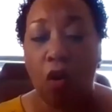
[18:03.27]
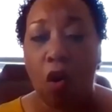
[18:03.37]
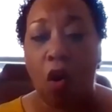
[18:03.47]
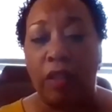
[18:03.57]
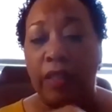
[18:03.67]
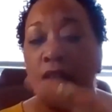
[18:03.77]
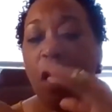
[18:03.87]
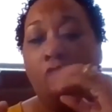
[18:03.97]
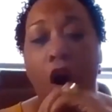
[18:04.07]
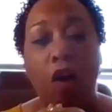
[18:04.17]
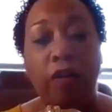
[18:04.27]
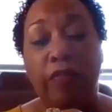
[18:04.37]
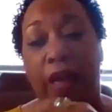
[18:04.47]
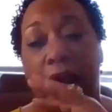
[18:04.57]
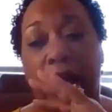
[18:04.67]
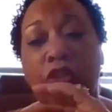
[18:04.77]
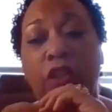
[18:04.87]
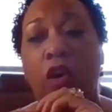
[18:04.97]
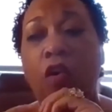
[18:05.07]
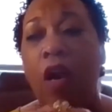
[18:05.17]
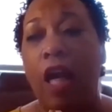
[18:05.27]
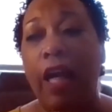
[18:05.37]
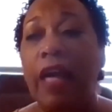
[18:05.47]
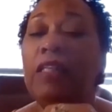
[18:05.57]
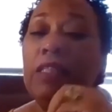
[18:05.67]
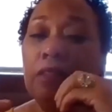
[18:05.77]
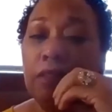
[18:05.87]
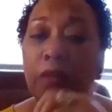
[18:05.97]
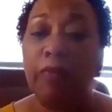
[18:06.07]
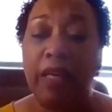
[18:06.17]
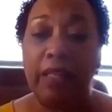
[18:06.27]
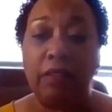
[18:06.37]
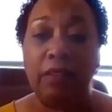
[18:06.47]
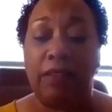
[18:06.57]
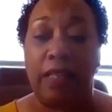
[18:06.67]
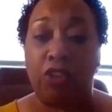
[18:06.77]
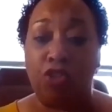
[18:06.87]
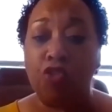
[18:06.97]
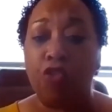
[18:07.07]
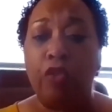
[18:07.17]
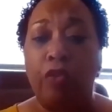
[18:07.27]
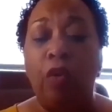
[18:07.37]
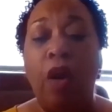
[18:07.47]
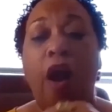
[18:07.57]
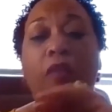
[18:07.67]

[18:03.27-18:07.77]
all and all of that, you know. And in some cases, that's true.